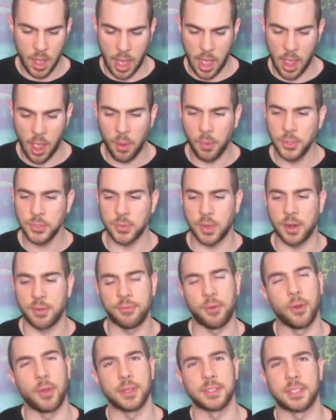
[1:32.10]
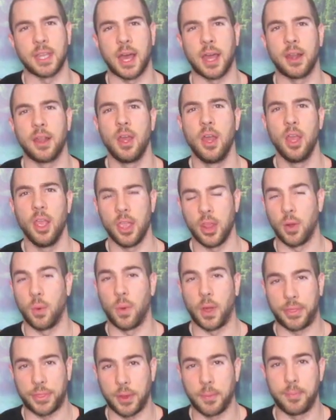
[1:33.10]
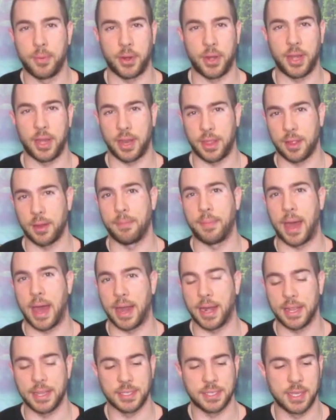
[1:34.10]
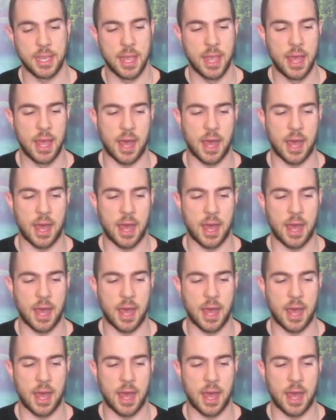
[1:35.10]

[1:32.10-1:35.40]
I always want to focus on you know what they're putting in their bodies.